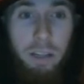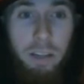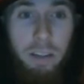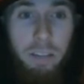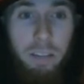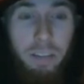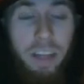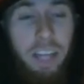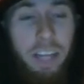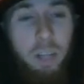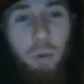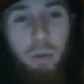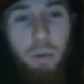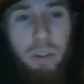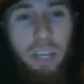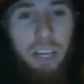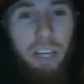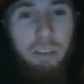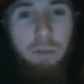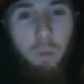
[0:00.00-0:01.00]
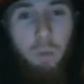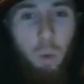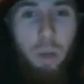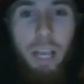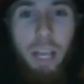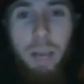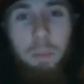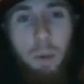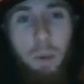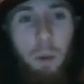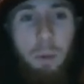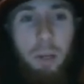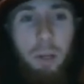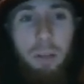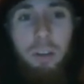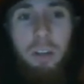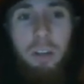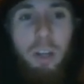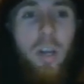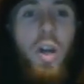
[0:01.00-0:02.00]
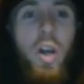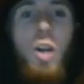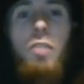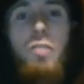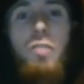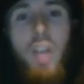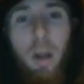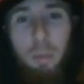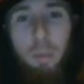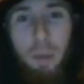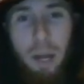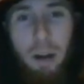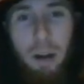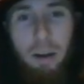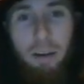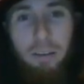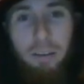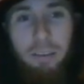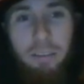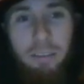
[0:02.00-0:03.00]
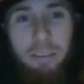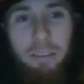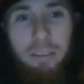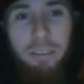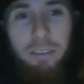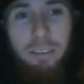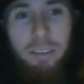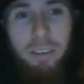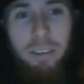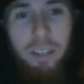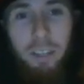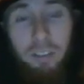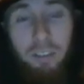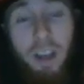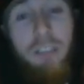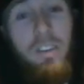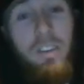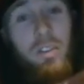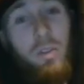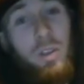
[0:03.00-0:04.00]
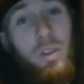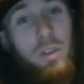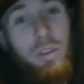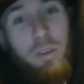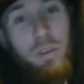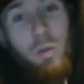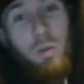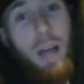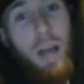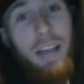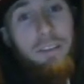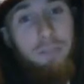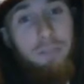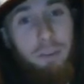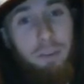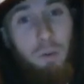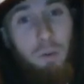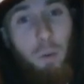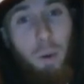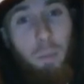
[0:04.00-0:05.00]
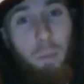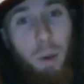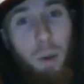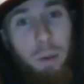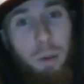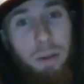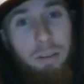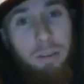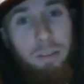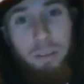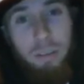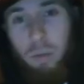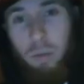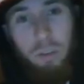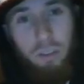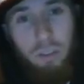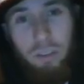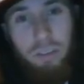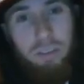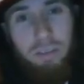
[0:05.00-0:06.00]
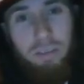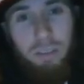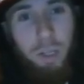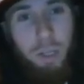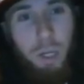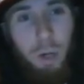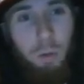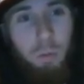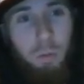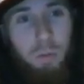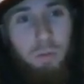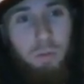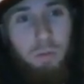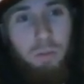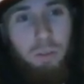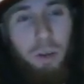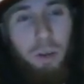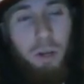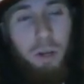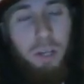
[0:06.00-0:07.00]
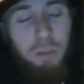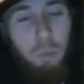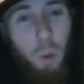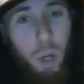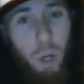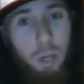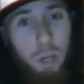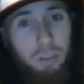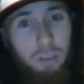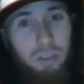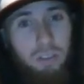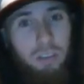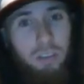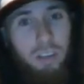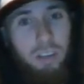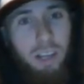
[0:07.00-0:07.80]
that you think 48 Bowman could have done better? Because obviously you like 51 Bowman. You just, you know, sung its praises.